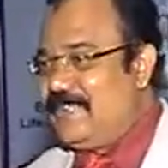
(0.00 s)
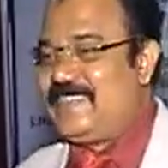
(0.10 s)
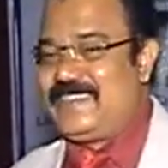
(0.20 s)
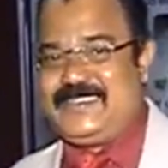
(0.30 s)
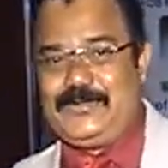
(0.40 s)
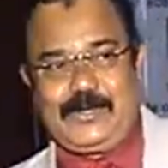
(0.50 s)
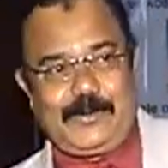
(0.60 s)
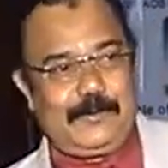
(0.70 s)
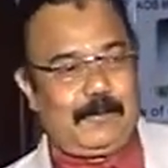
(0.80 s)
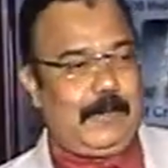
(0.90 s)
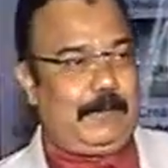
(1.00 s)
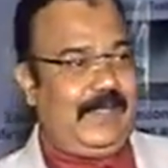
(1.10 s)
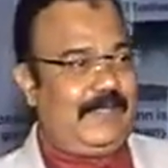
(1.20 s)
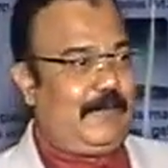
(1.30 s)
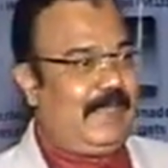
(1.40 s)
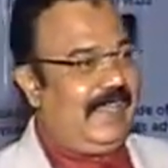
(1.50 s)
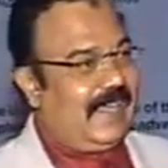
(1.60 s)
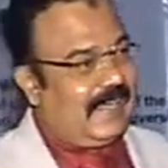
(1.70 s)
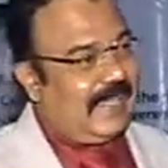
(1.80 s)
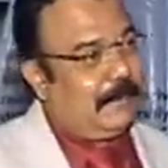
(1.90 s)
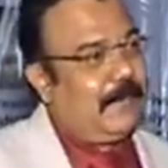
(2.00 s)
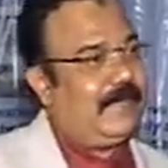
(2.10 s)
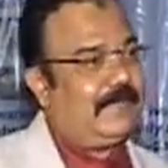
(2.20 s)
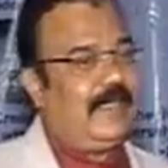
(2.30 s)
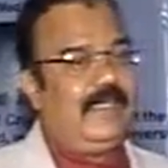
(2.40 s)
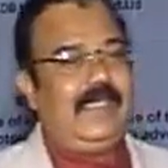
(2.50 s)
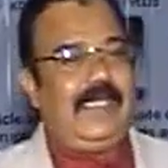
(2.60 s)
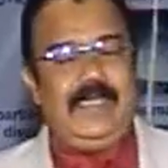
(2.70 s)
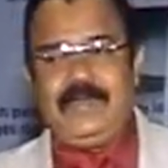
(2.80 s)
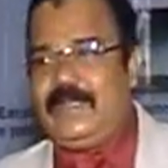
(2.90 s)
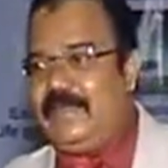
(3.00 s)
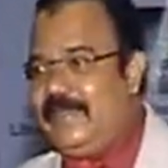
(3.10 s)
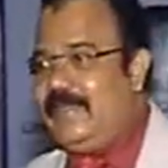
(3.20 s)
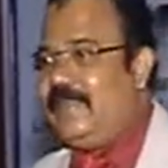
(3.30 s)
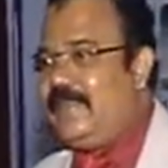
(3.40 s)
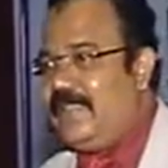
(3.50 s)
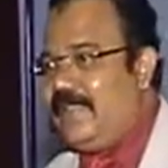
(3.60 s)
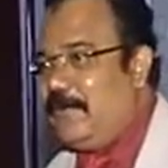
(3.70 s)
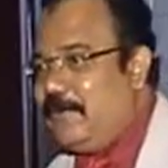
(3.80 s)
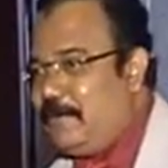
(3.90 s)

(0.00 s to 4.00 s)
goes to a close by place where he had kept his air gun hidden.